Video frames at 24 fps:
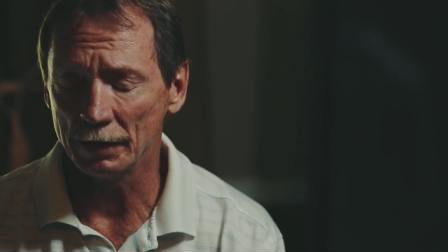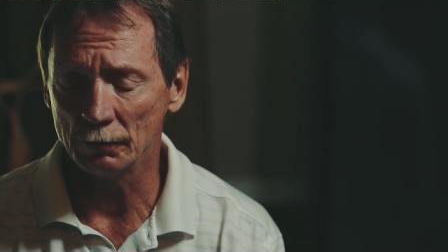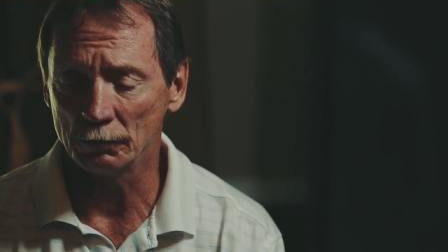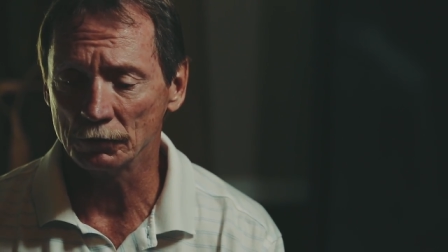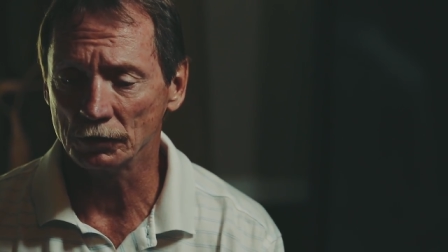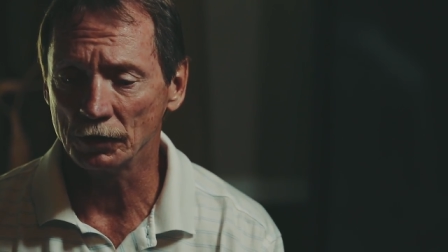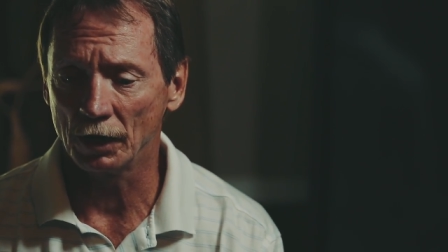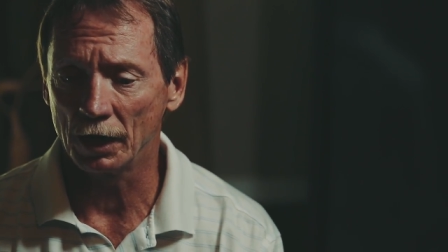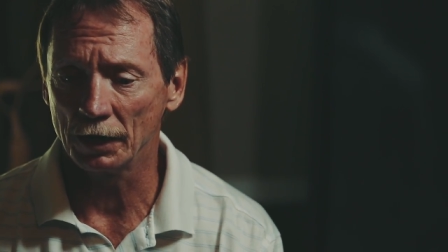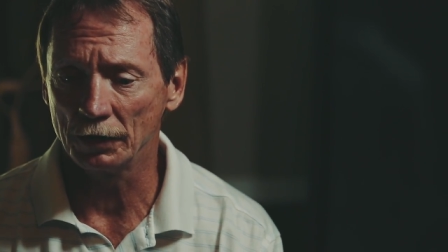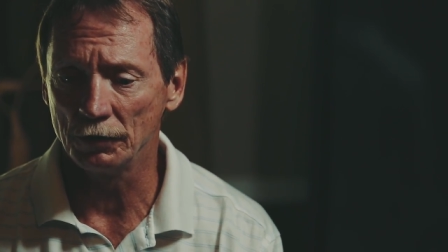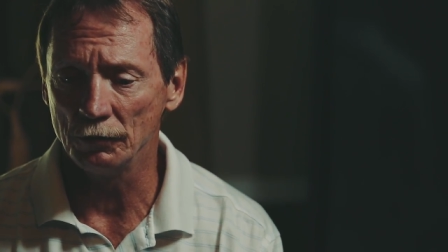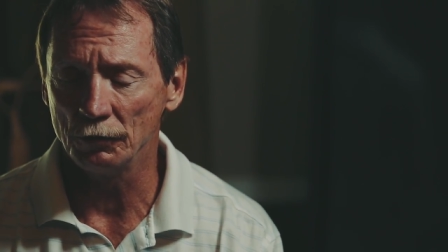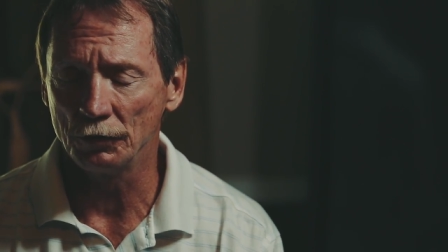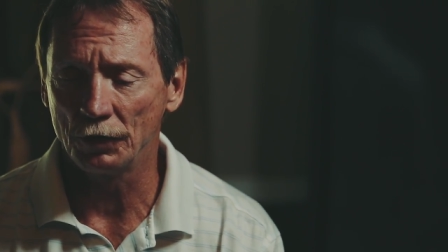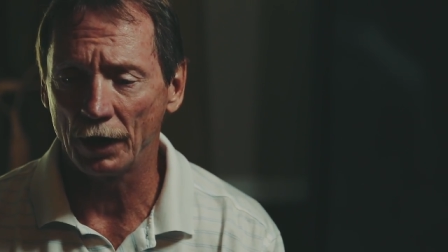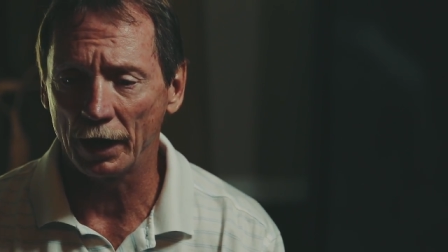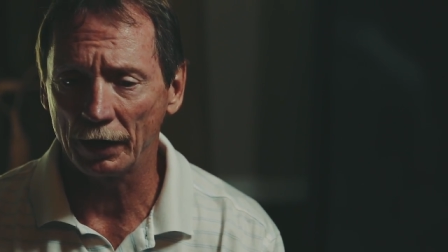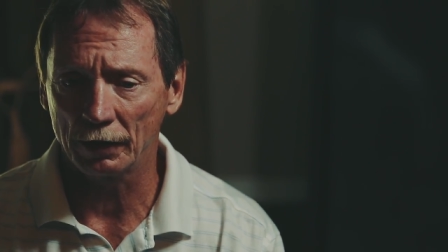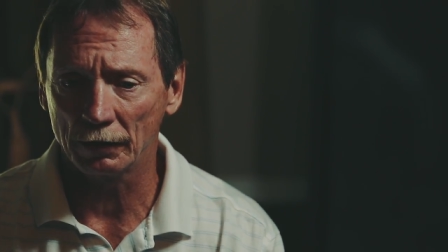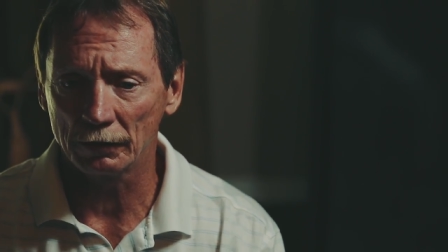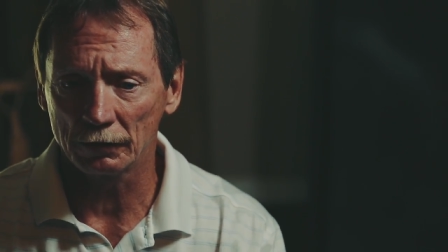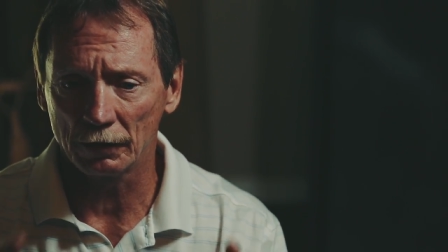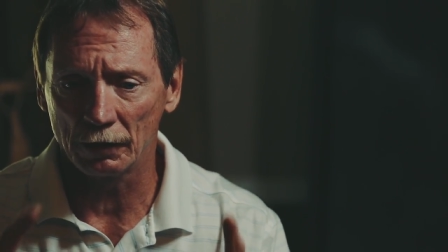It was like you
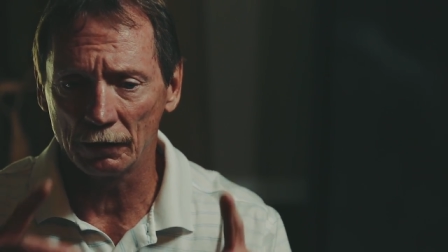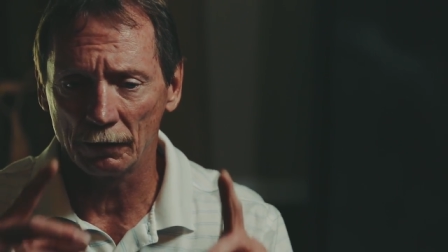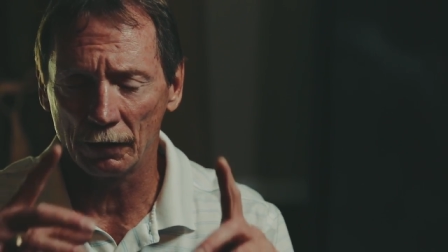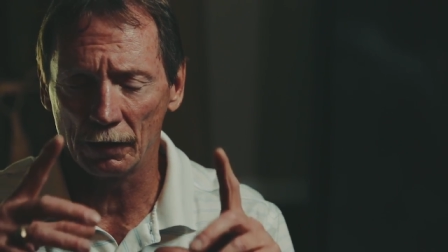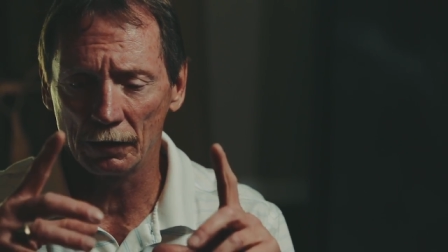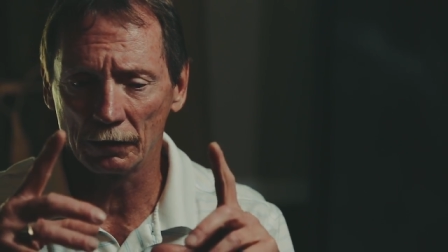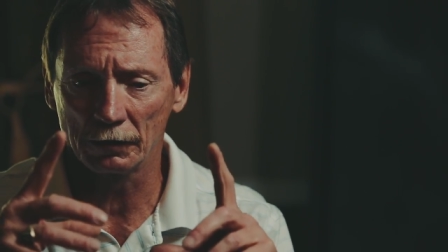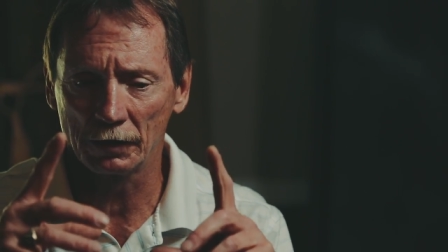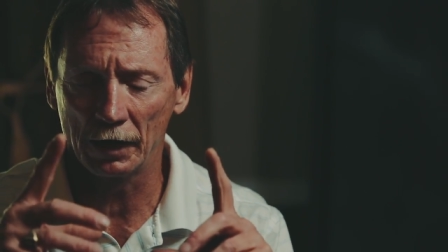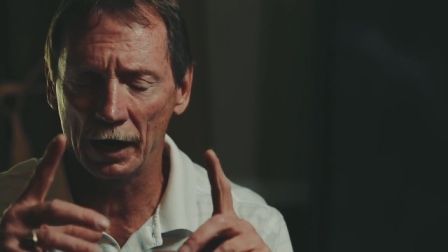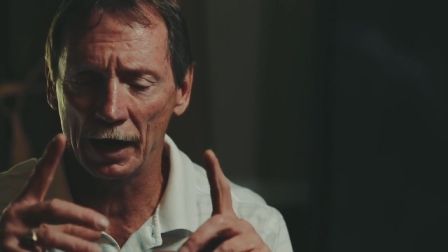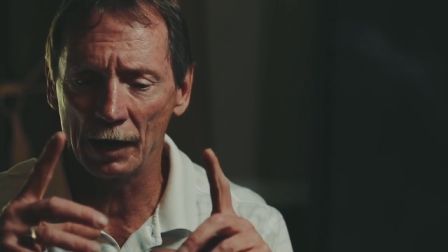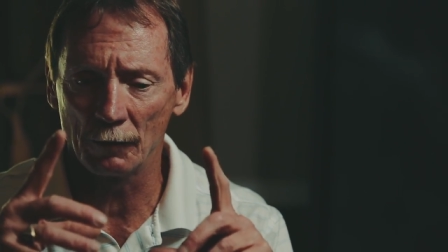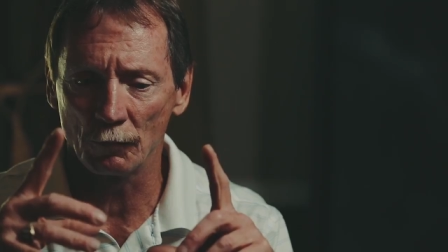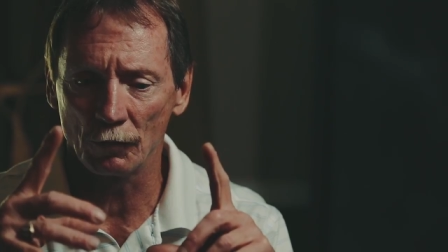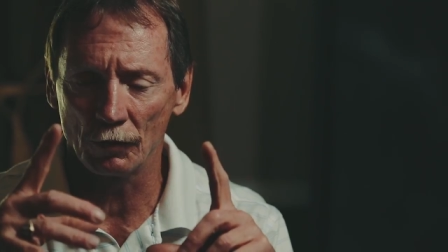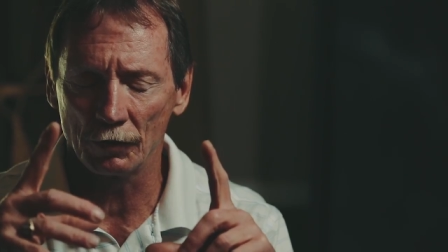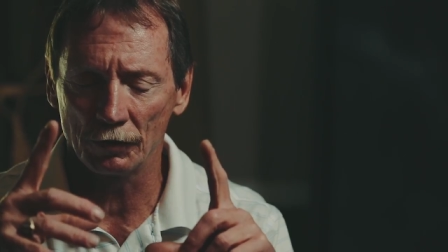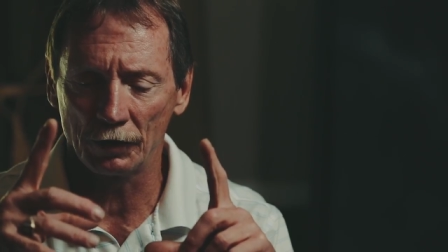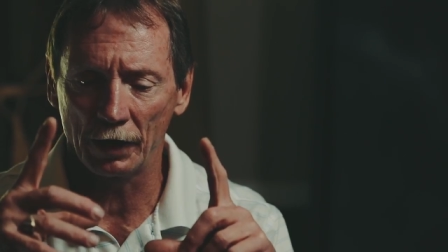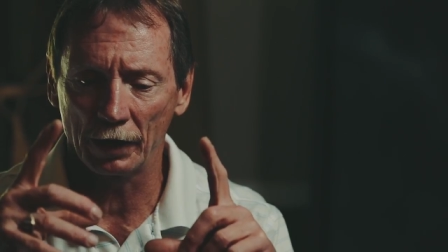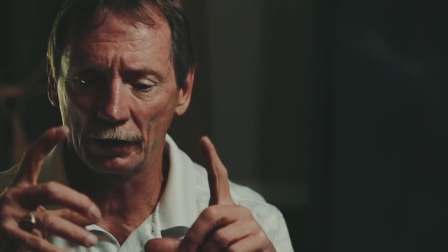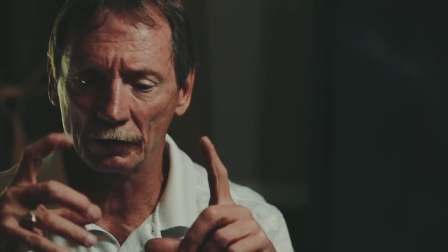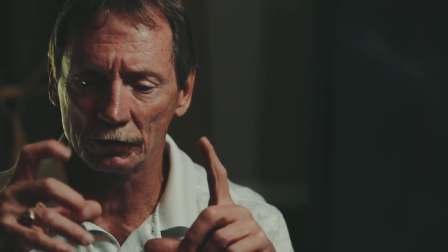take a, a, a camera
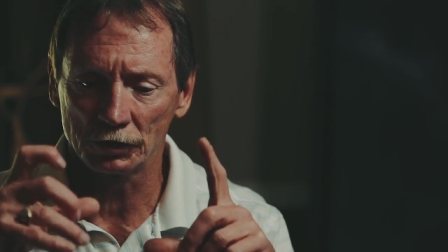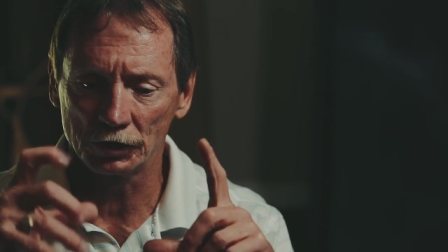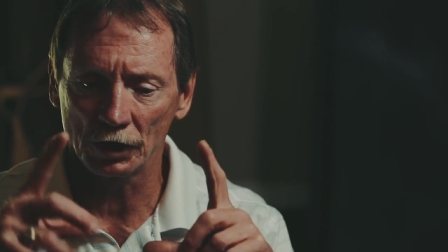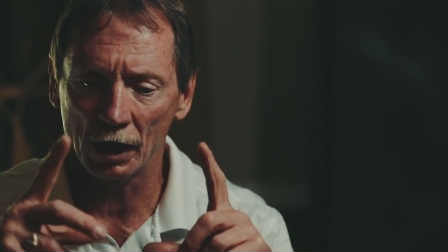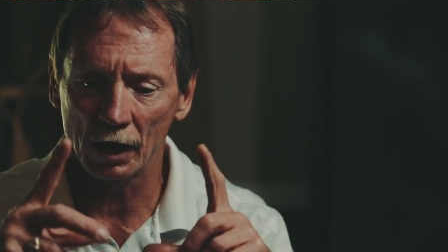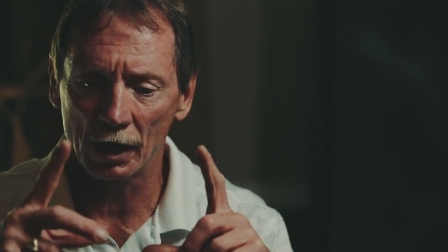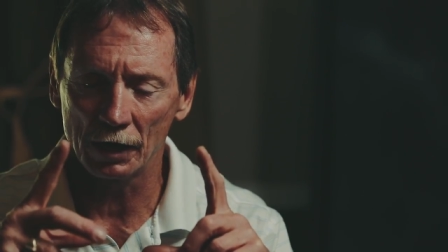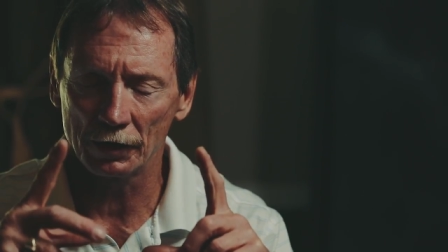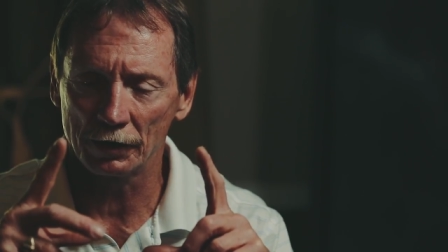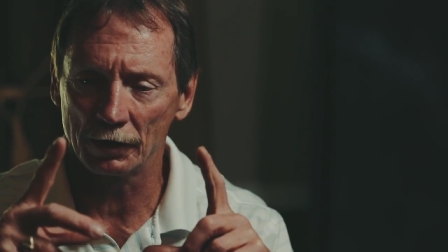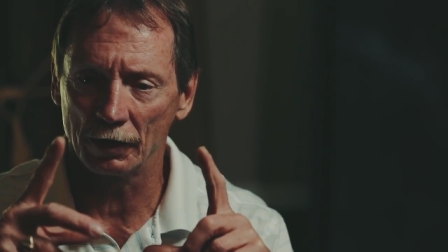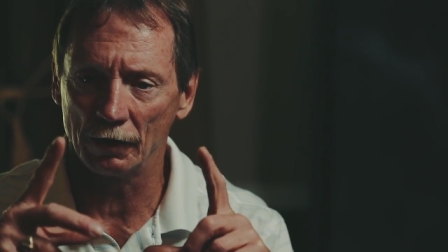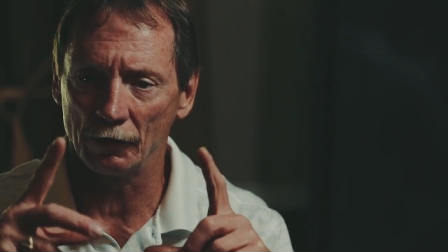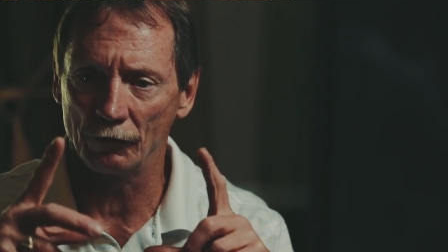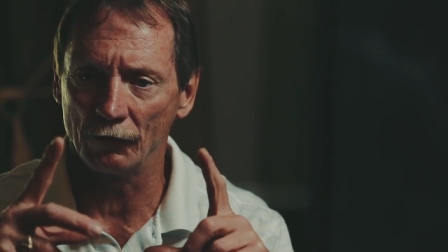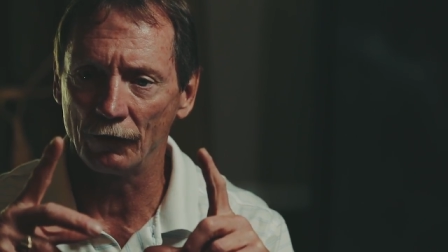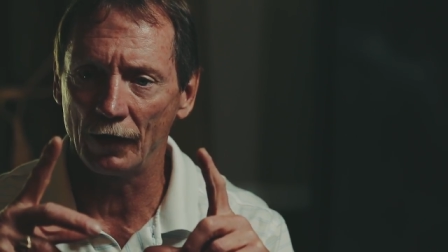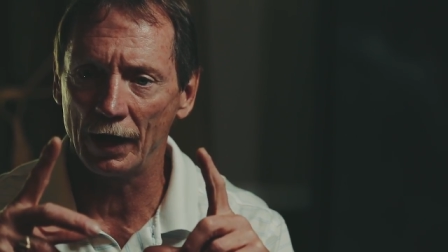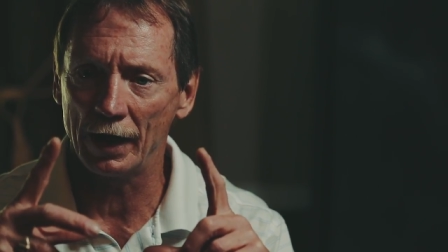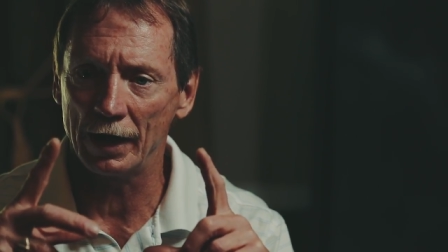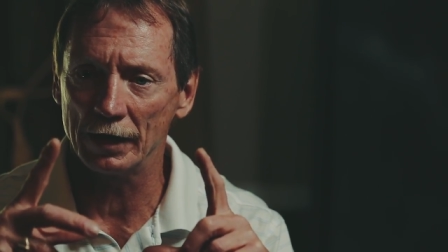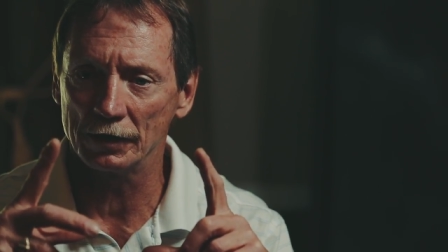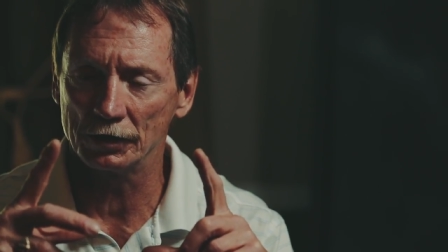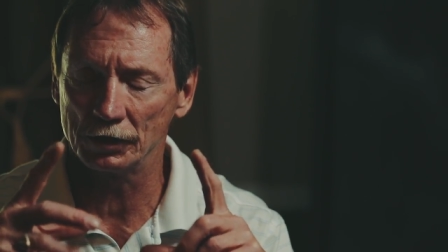and take a shot, a
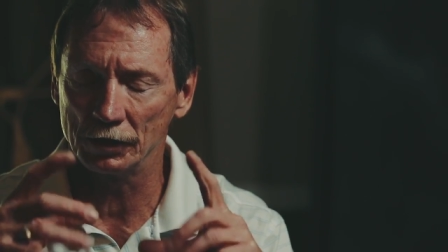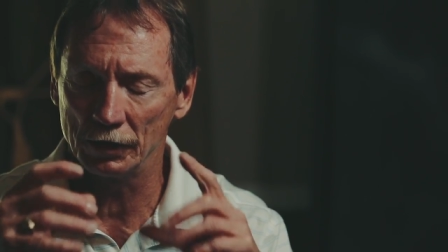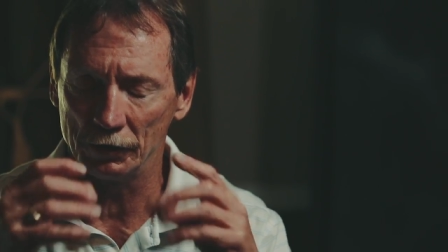flash,